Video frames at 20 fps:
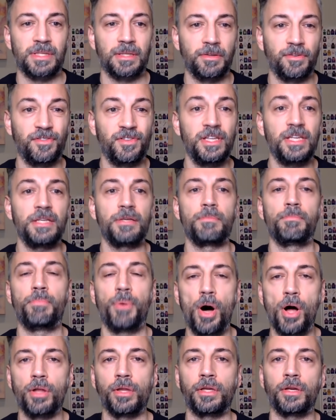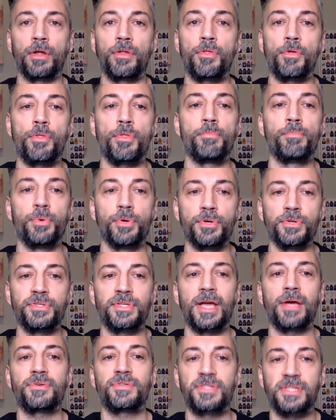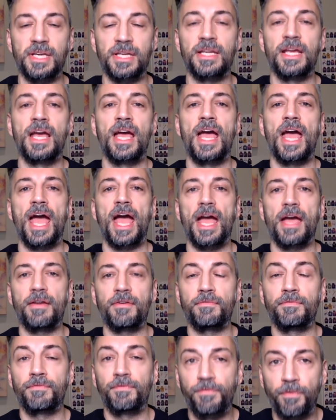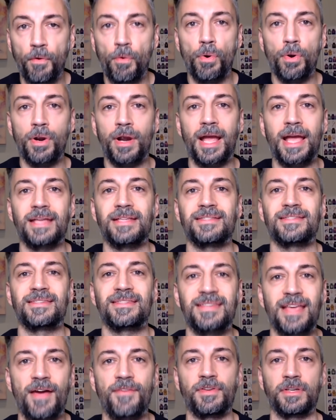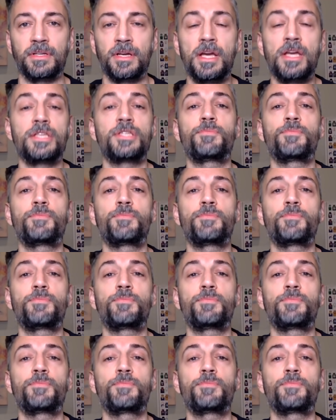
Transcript: LaVine balling, although the Bulls now sit at 4-7.